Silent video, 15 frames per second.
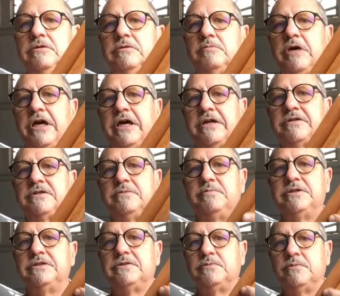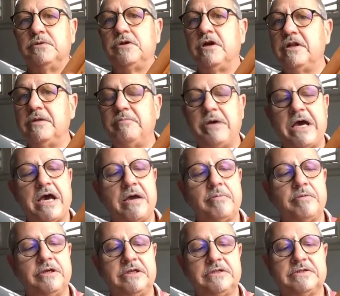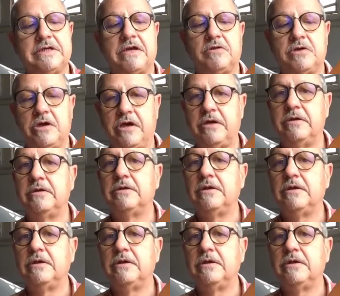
my extra piece of wood on the back because I'll cut,